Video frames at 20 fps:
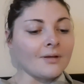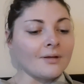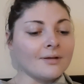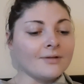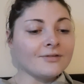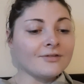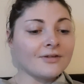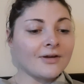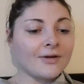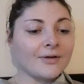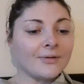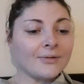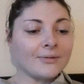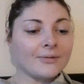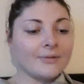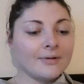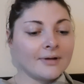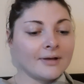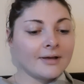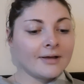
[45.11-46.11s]

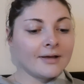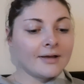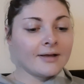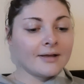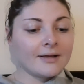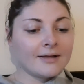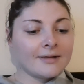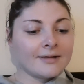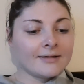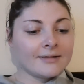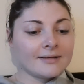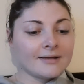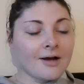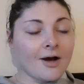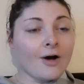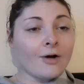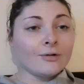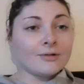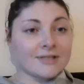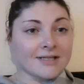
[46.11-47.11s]
So
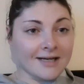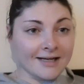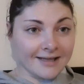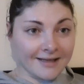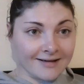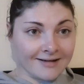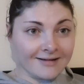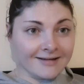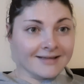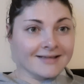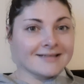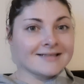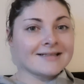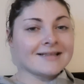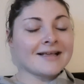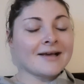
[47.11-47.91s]
hold tight, guys.